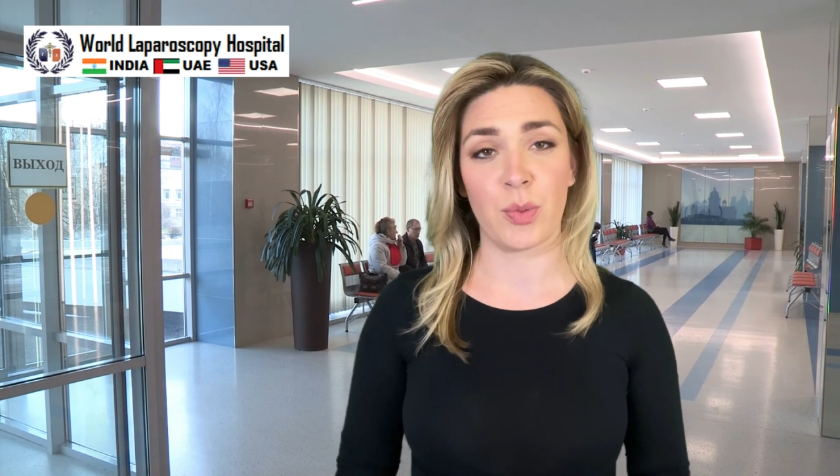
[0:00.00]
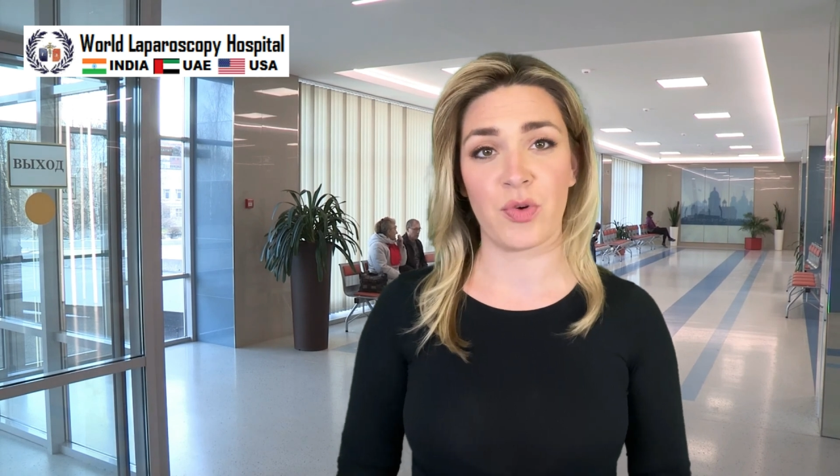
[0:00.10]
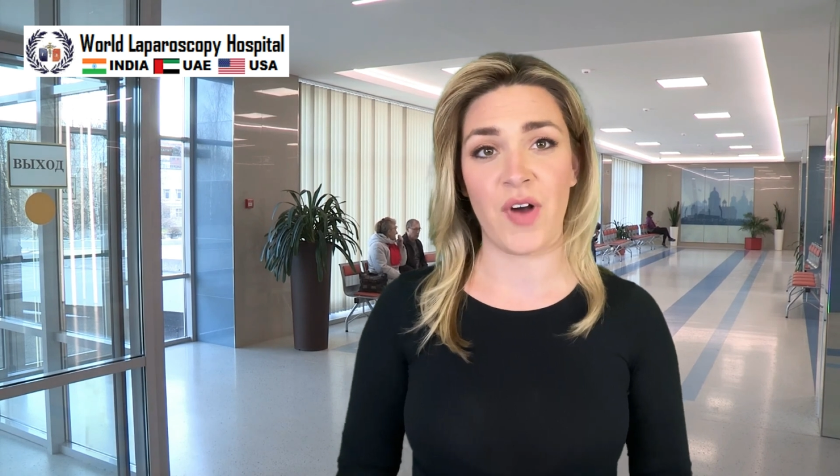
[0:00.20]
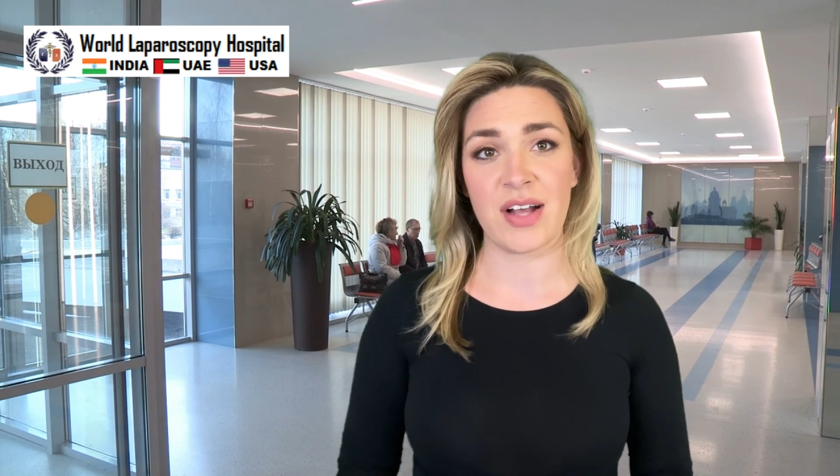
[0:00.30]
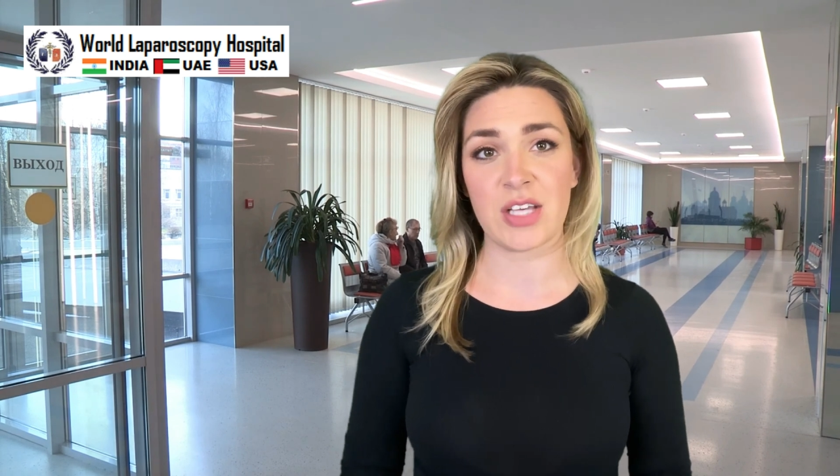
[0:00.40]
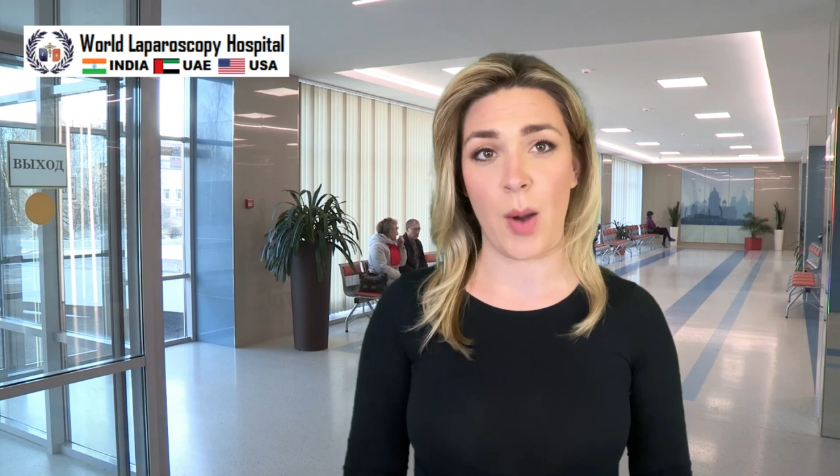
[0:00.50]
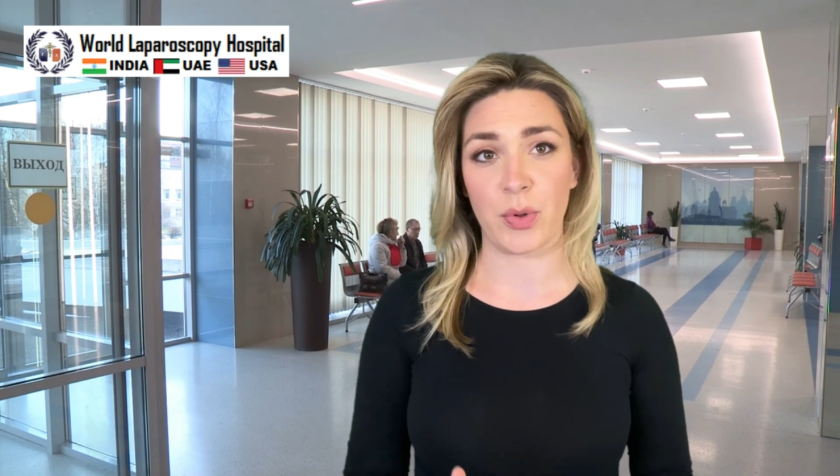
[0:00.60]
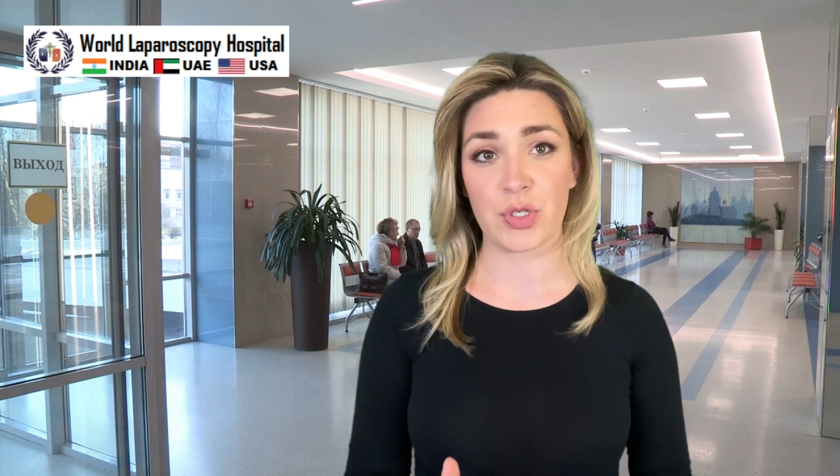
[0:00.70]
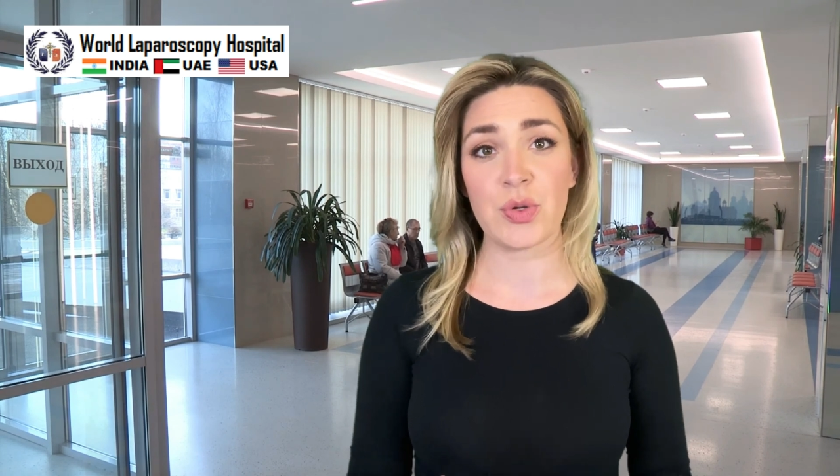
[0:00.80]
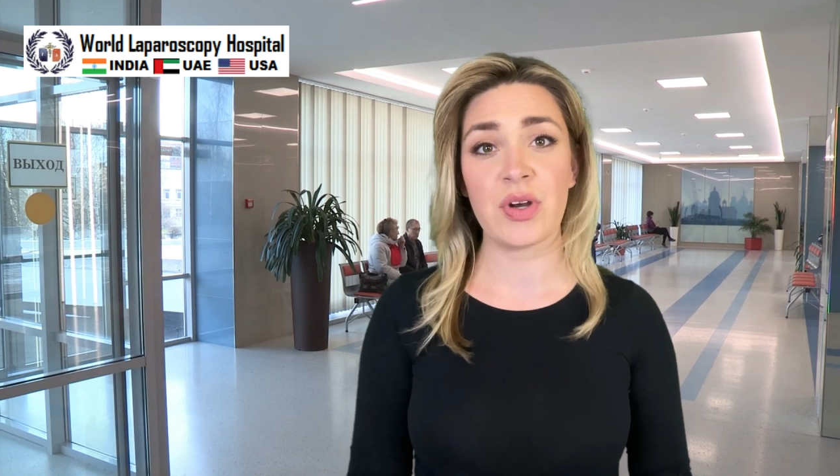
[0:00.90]
provides
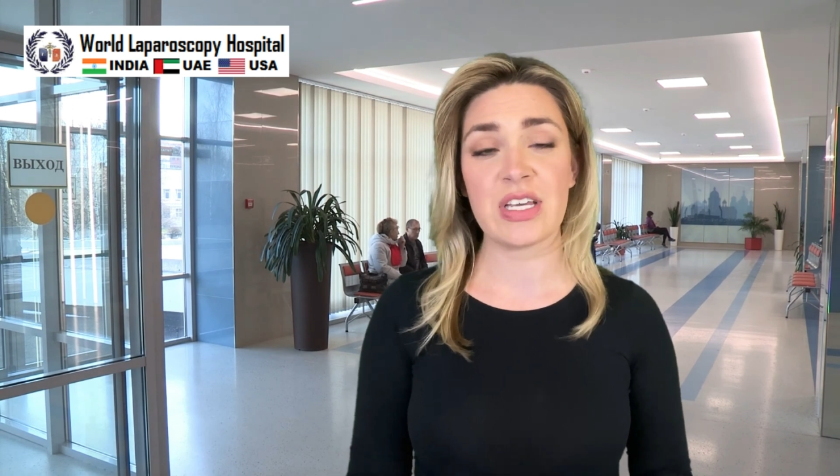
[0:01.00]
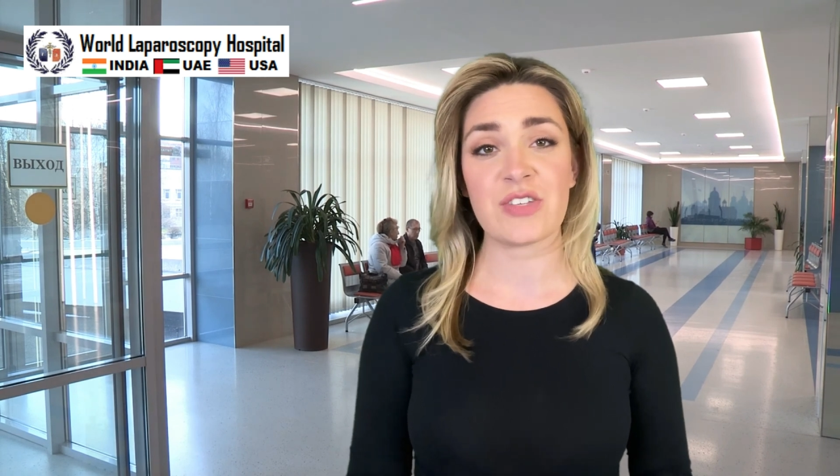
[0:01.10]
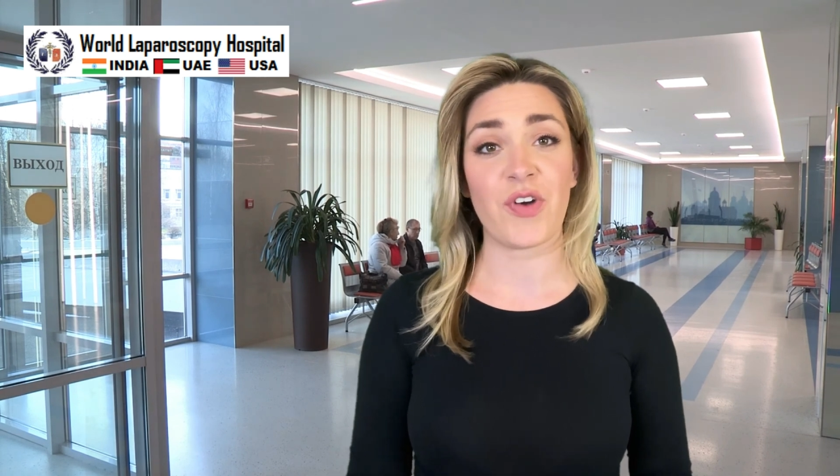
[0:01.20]
opportunities